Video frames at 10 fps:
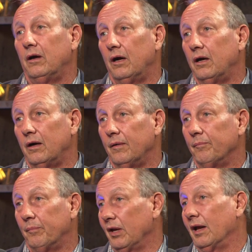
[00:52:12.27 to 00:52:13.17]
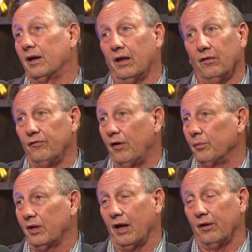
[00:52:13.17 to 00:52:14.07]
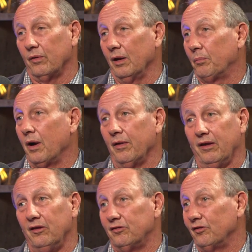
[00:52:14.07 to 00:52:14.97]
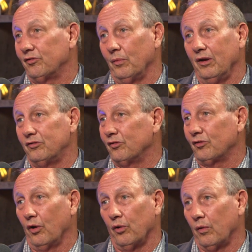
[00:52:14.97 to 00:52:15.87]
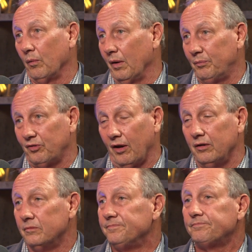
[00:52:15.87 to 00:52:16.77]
But yeah, get involved with the Gathering Inn. Probably the easiest way is just go to our website,